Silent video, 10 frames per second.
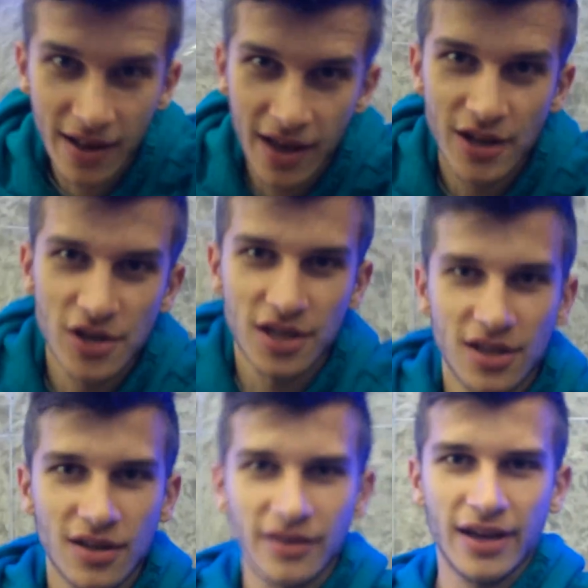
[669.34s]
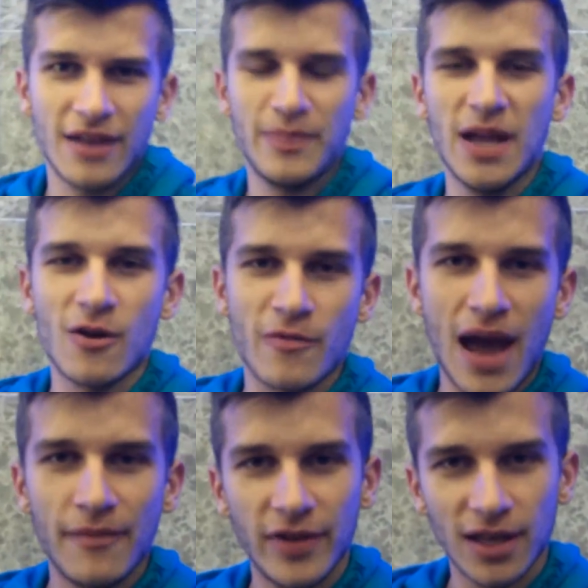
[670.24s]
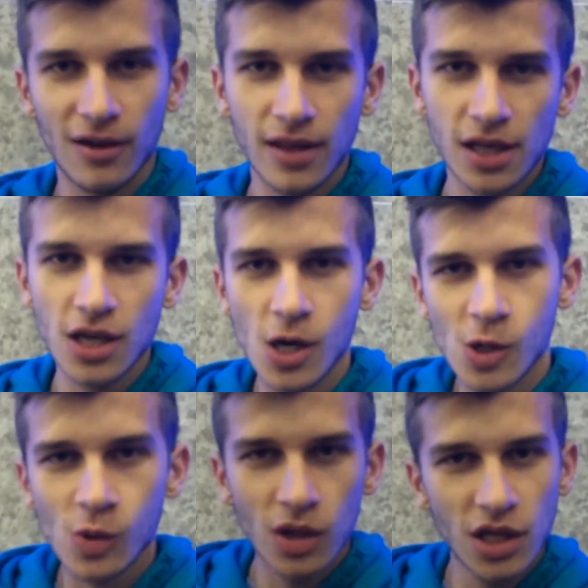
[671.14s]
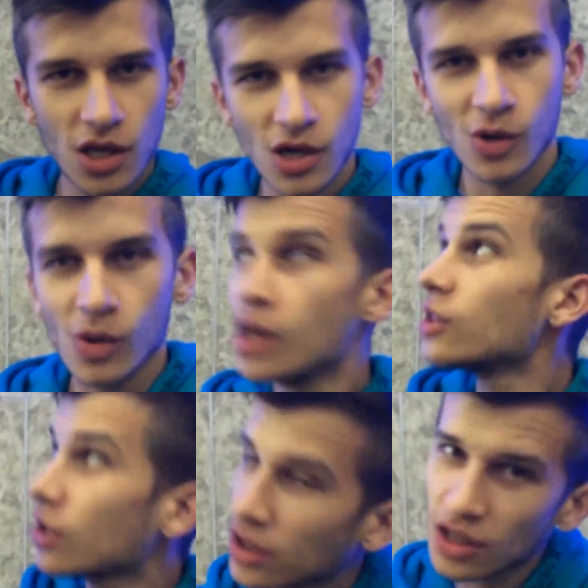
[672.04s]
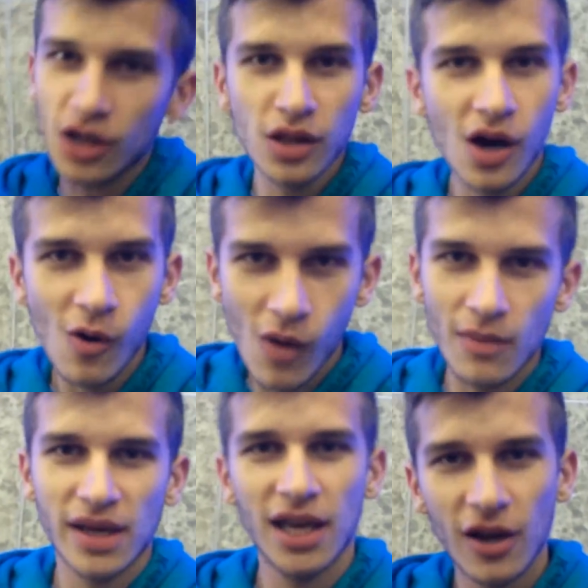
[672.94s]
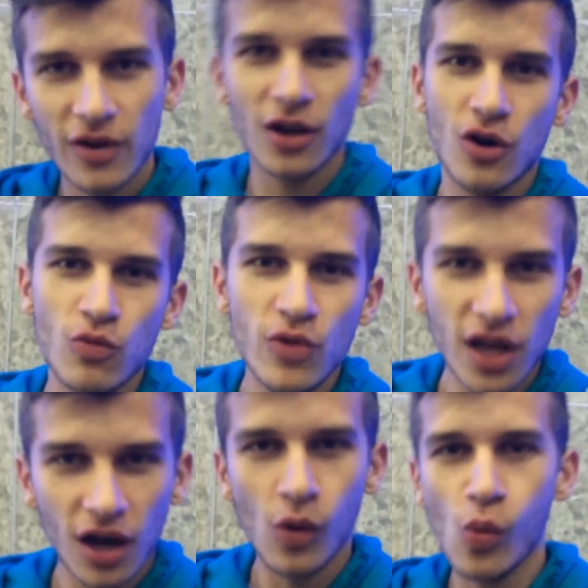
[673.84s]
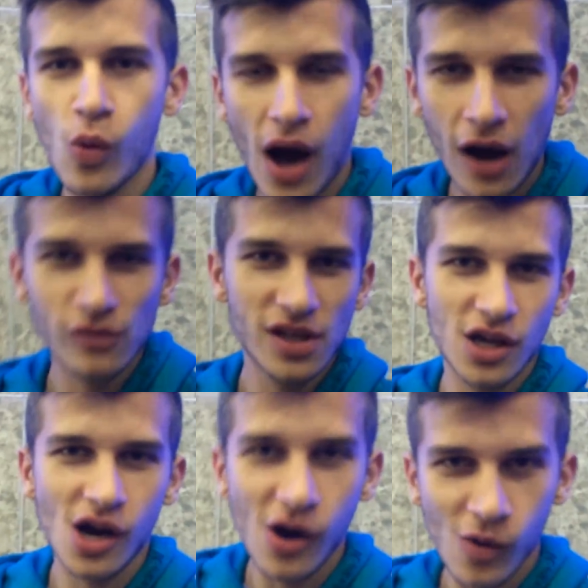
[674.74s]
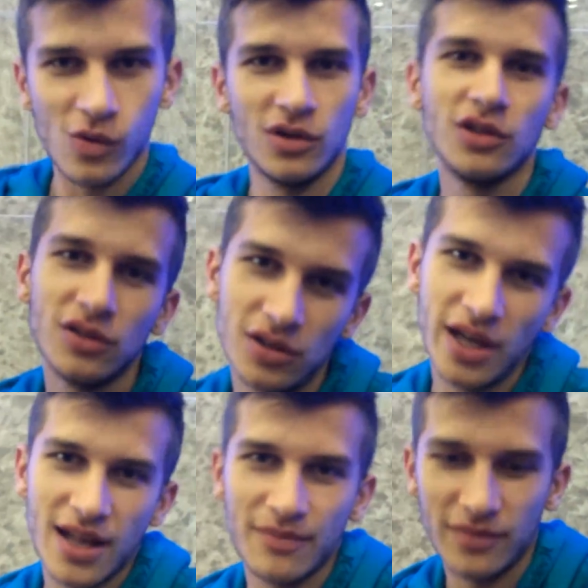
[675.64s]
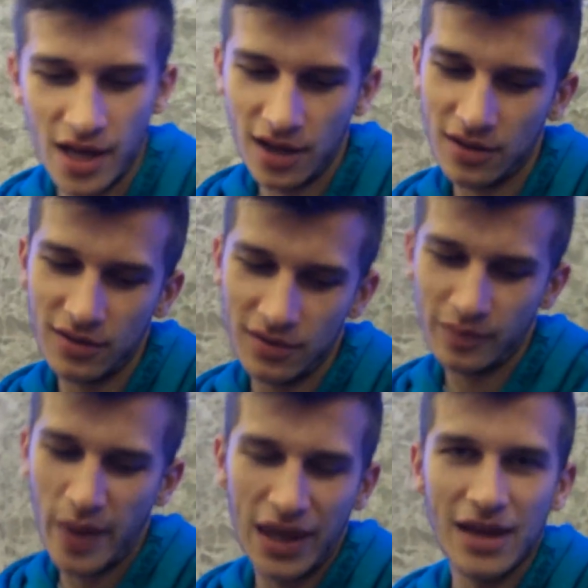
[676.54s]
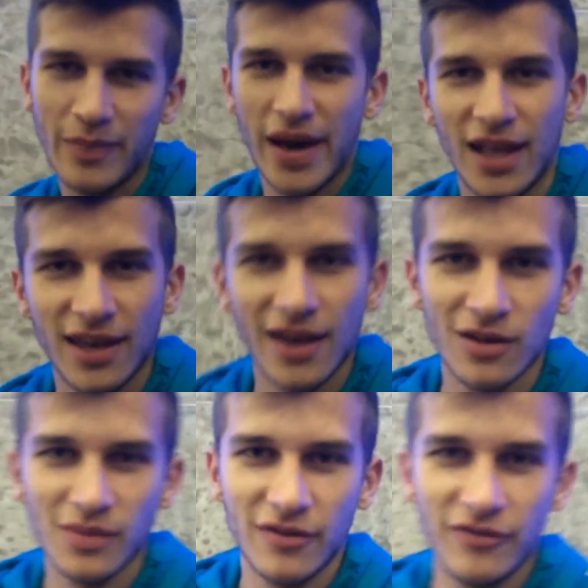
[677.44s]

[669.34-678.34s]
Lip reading: and just like be in a rap video, like yo, look at the glow, I'm here in Korea, how's it go? And I'm like playing patty cake with